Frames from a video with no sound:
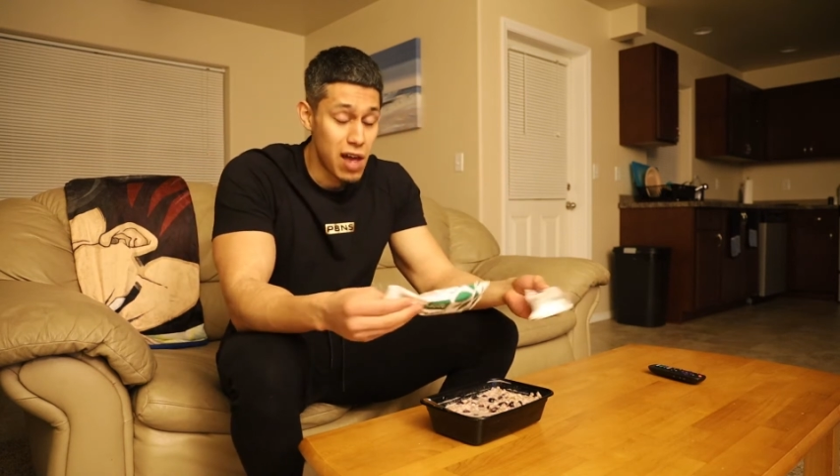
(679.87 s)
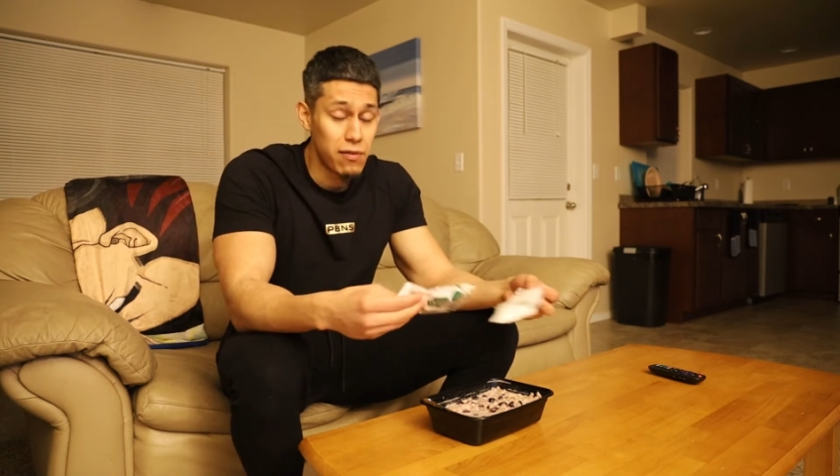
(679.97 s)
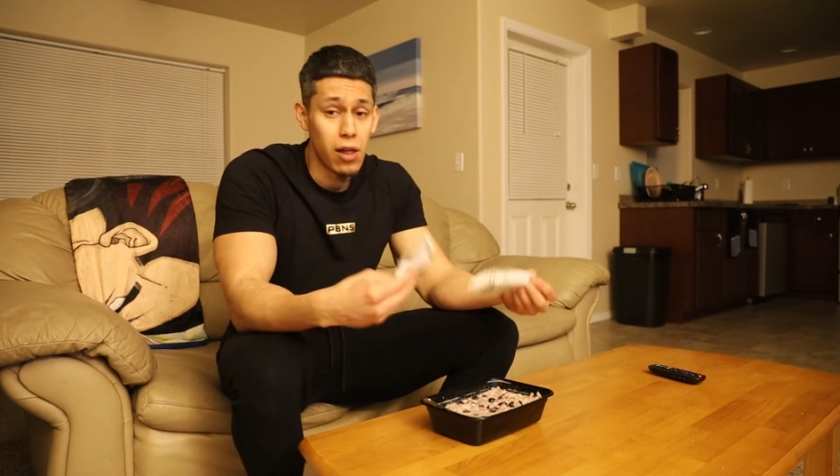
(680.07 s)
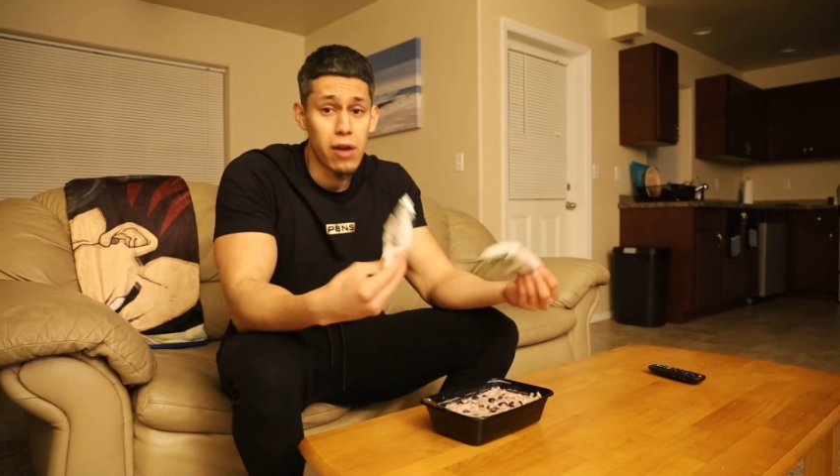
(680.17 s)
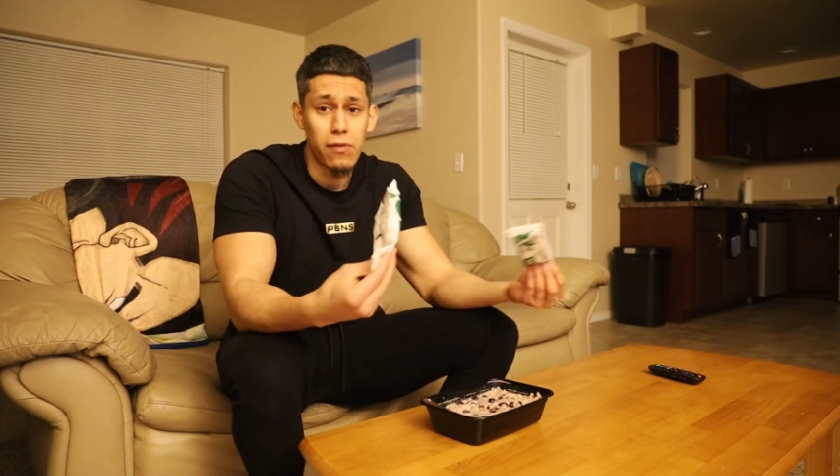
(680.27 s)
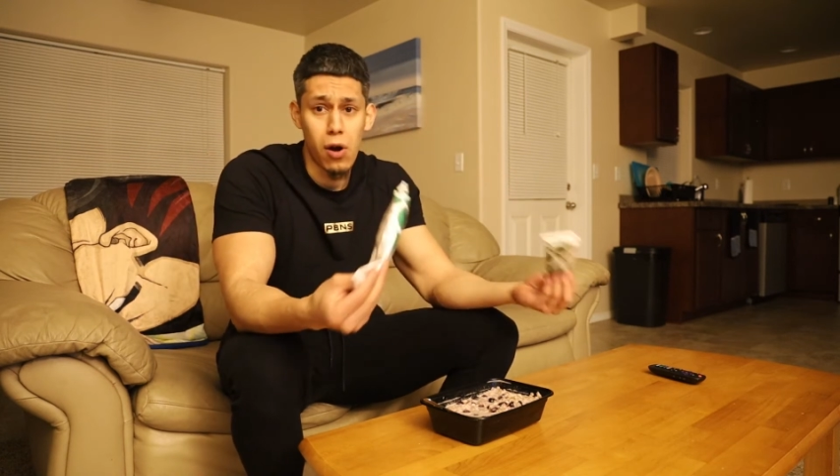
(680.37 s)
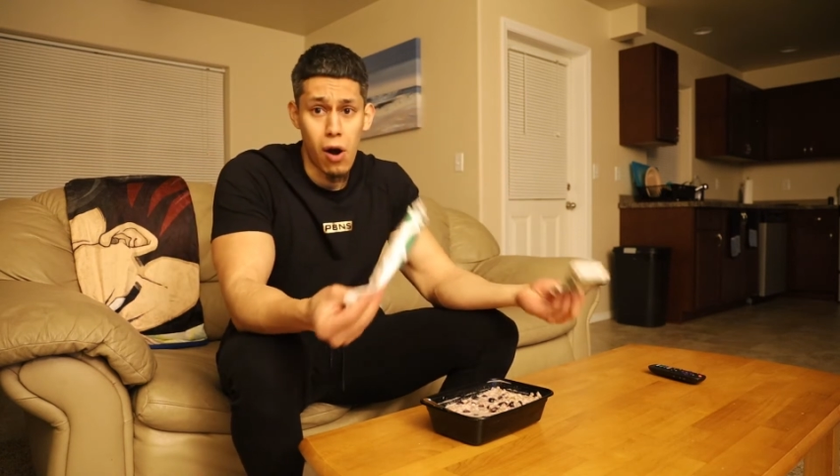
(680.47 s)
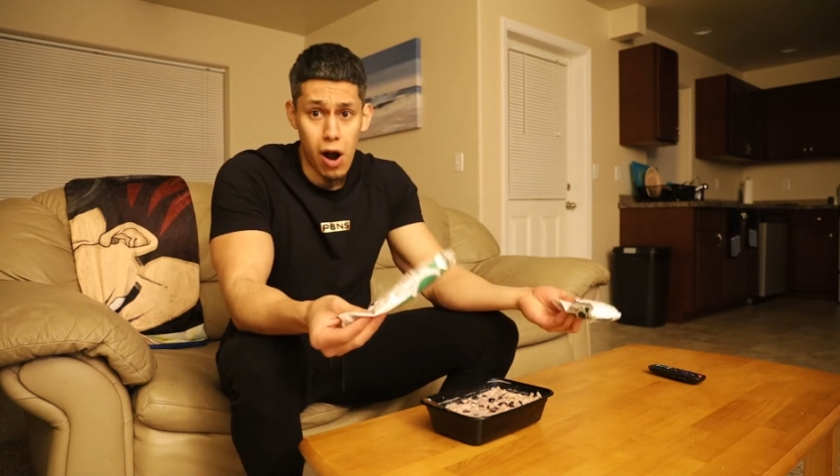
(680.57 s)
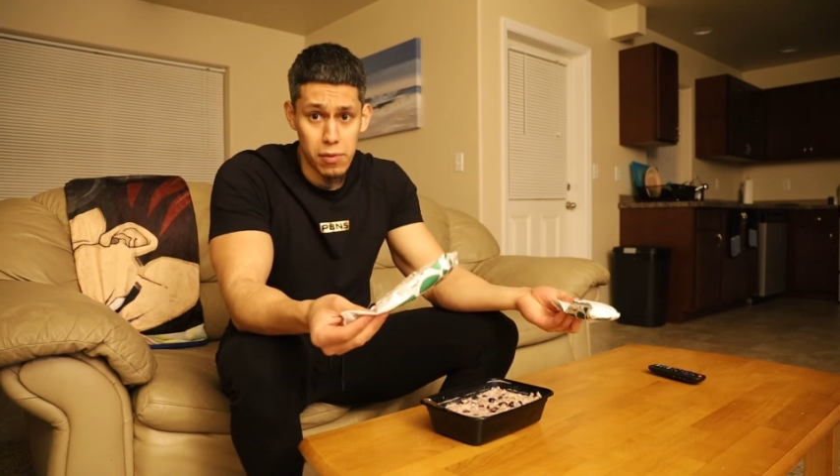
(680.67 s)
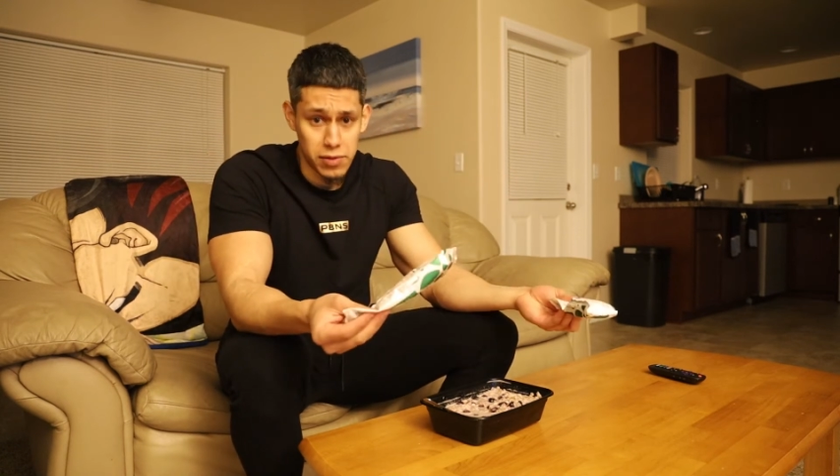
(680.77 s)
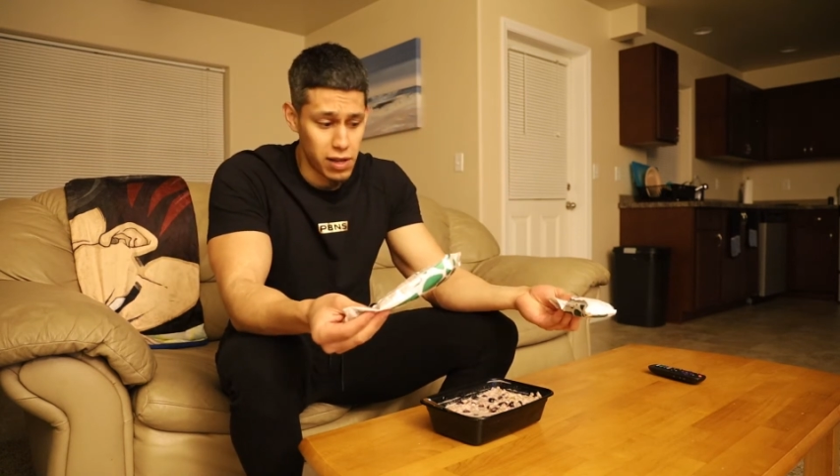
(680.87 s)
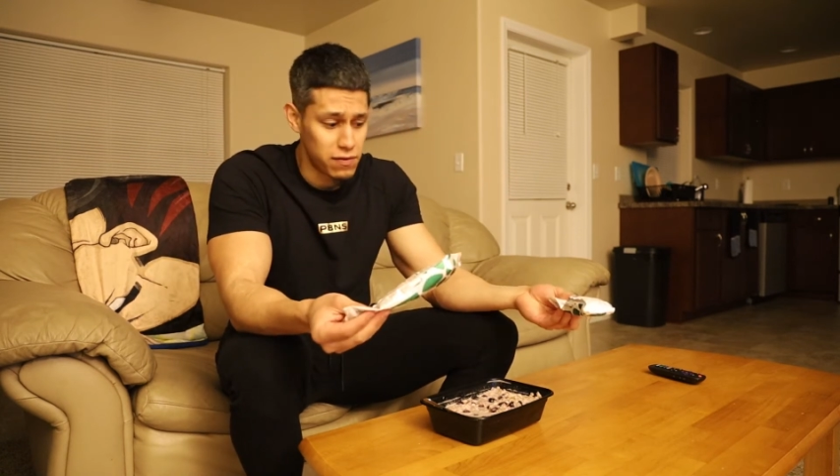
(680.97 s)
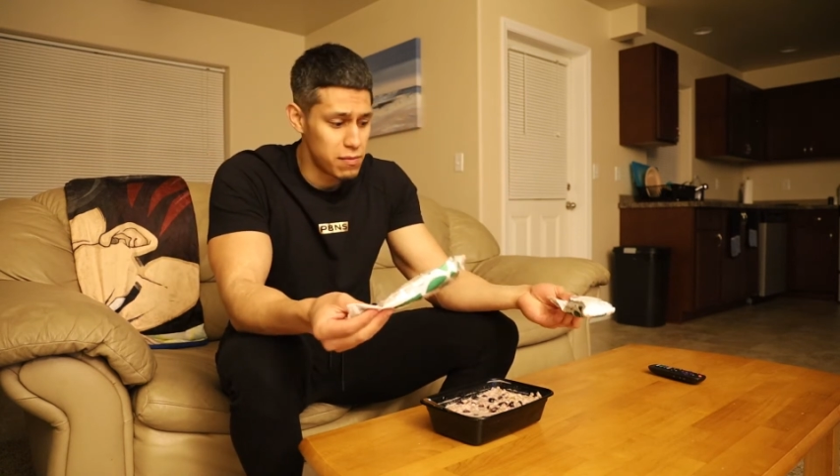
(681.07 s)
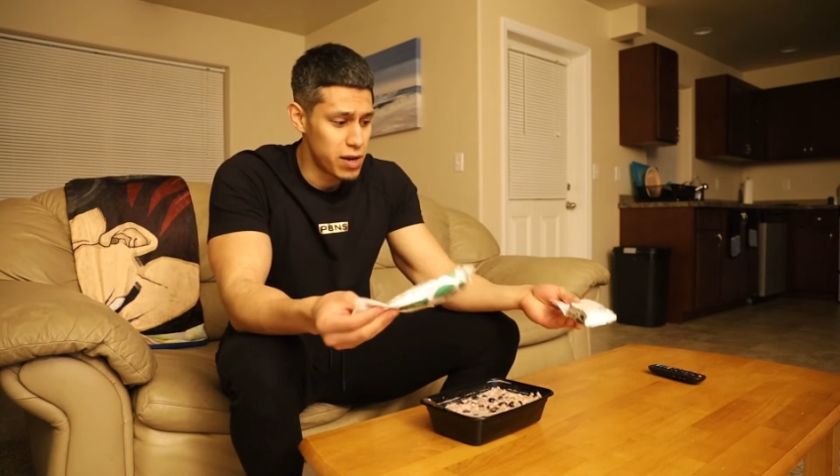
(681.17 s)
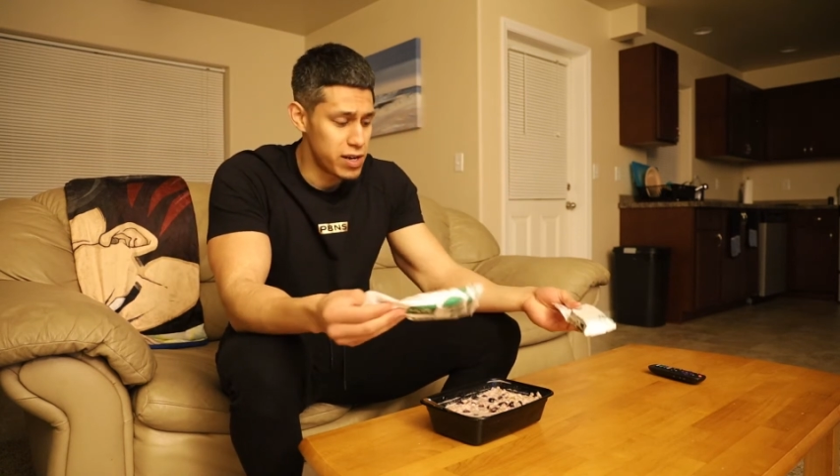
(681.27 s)
I have a lot of carbs
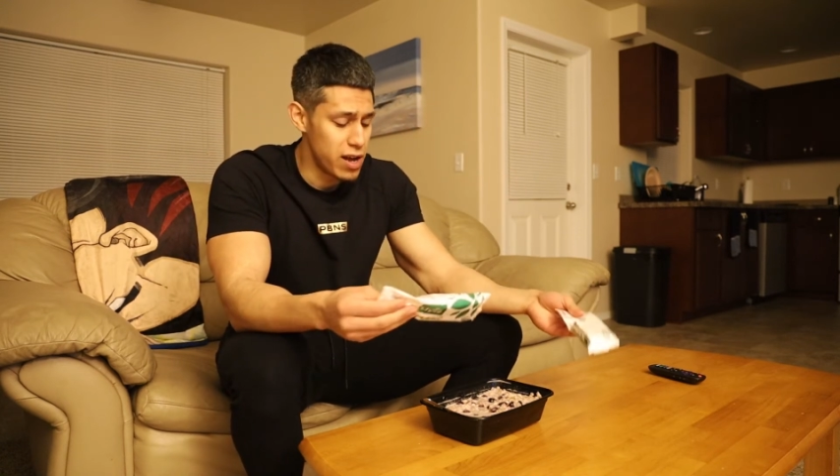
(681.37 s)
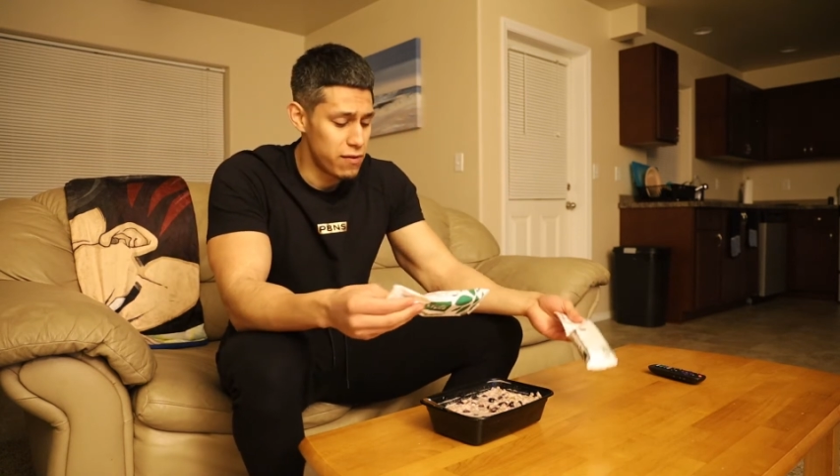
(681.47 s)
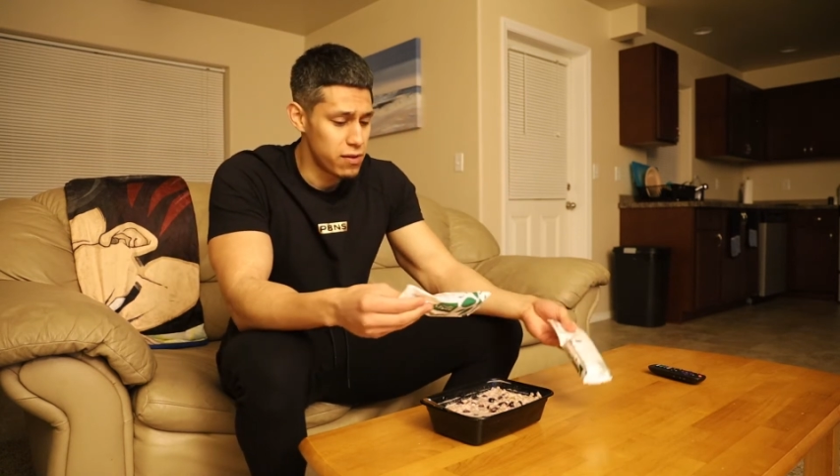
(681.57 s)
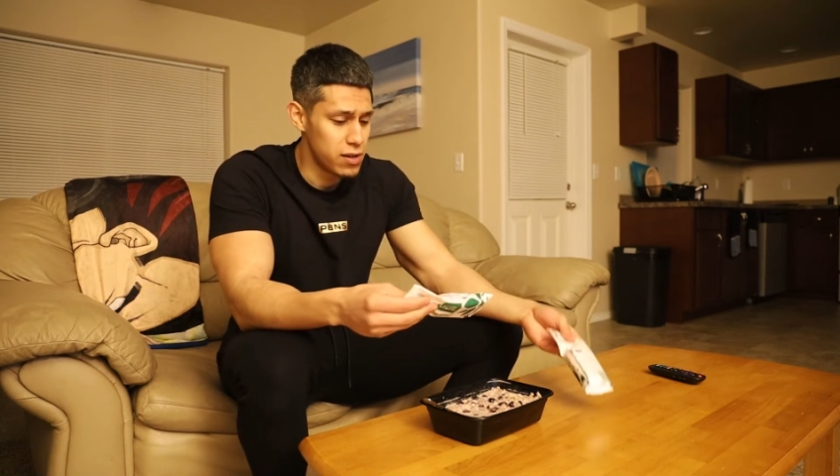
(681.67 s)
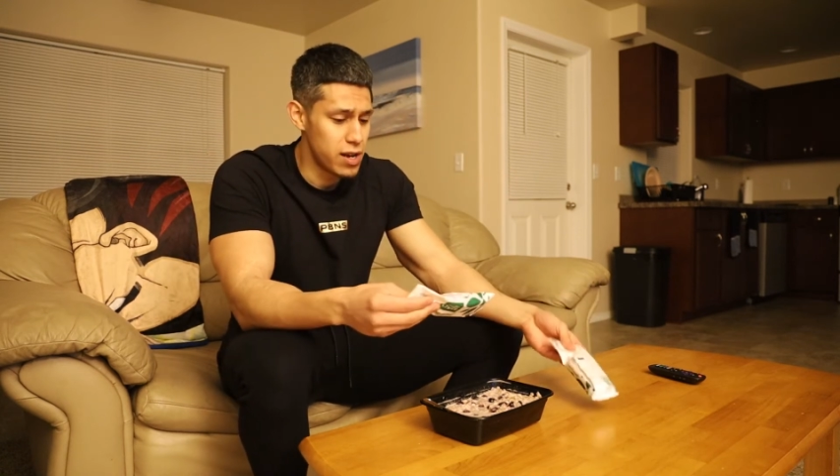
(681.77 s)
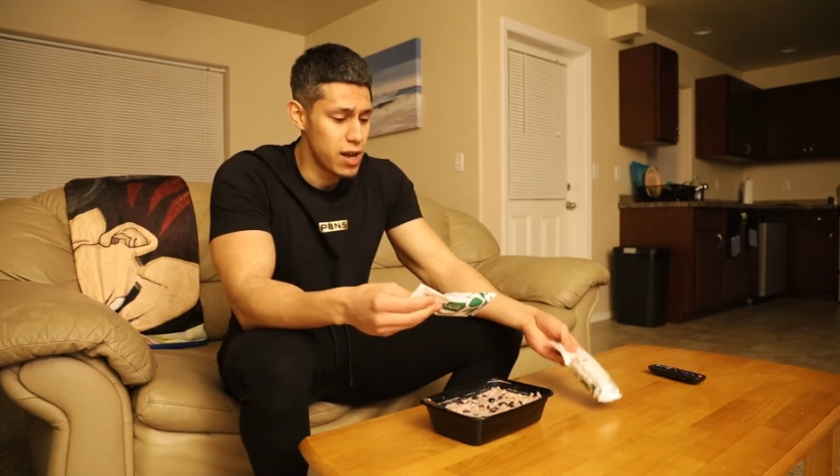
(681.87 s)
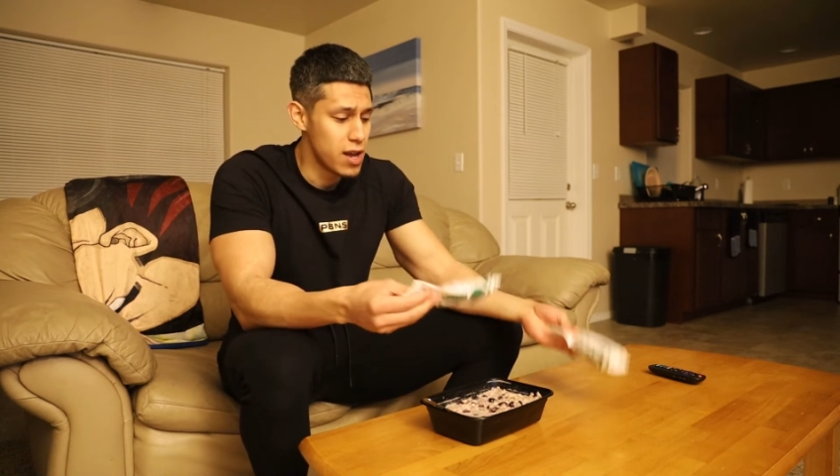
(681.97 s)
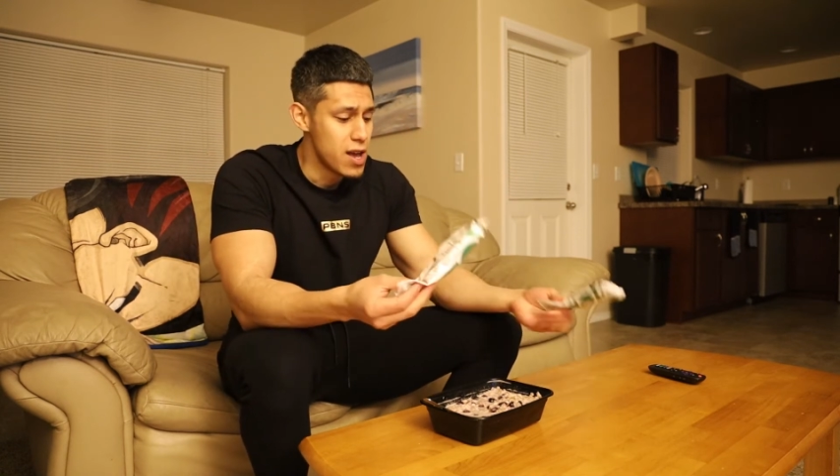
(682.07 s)
left in my diet for the day.